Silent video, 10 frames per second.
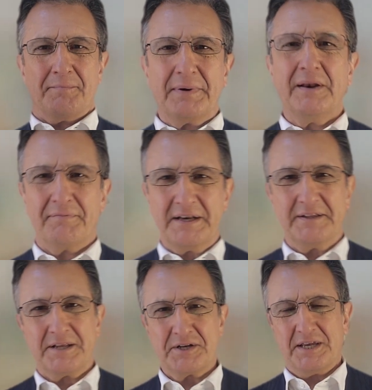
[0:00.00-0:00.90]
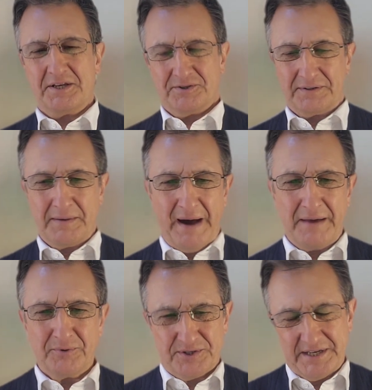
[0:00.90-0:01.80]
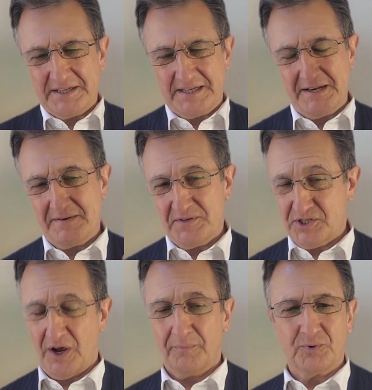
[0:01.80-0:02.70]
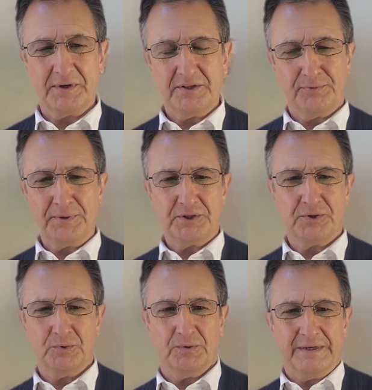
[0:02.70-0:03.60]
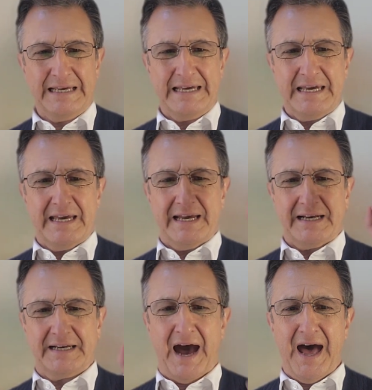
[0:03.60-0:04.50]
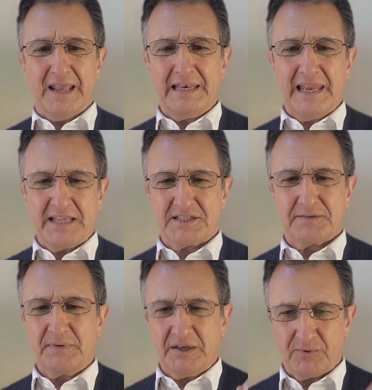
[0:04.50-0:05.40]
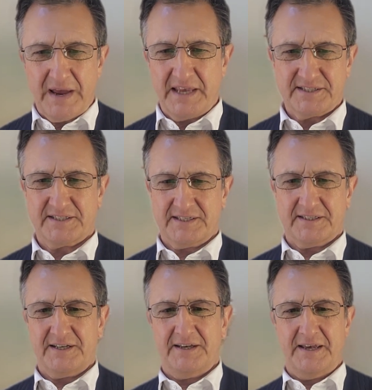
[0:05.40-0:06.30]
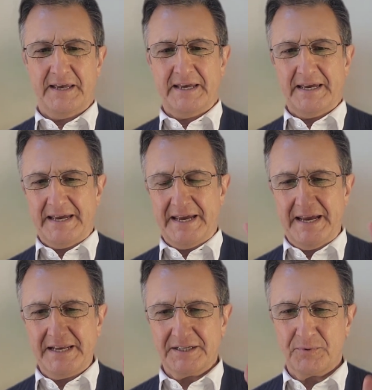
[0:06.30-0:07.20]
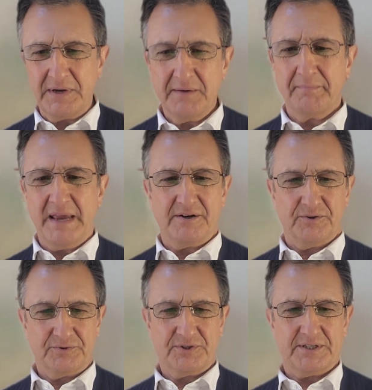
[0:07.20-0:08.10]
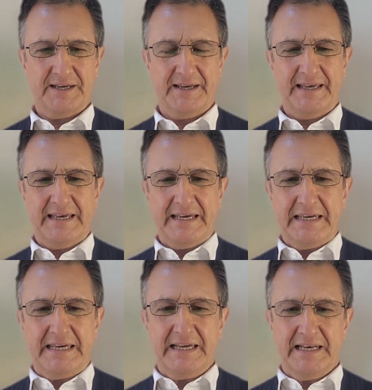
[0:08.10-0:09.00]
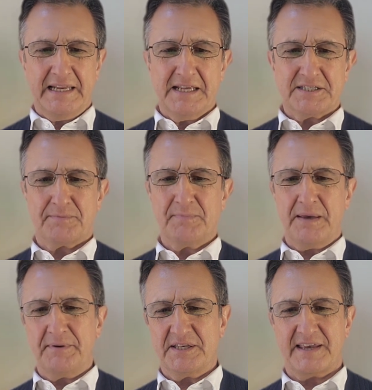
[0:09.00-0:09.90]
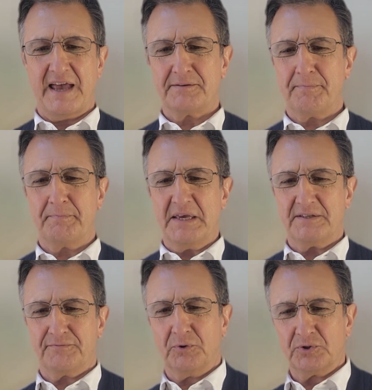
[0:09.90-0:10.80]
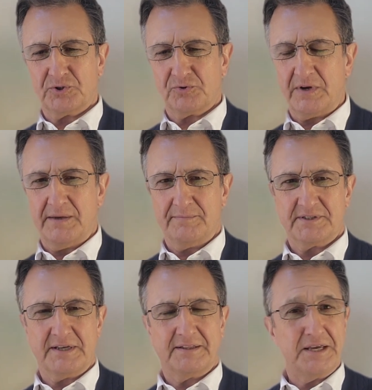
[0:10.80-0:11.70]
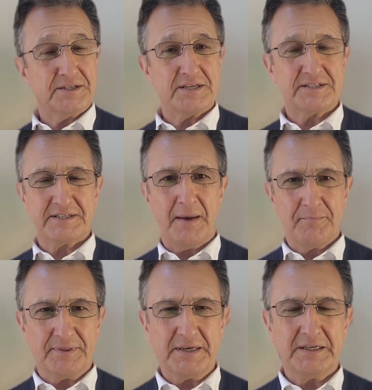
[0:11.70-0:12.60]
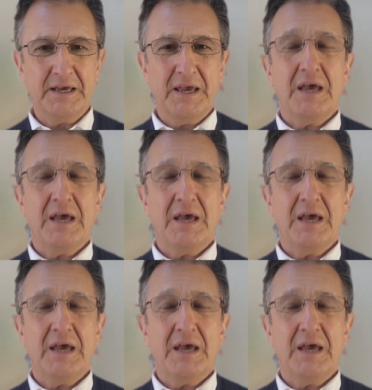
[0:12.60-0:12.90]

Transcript: Beloved intercessor, the Bible says in Psalm 23 2, God lets me rest in green meadows. He leads me beside peaceful streams. This is something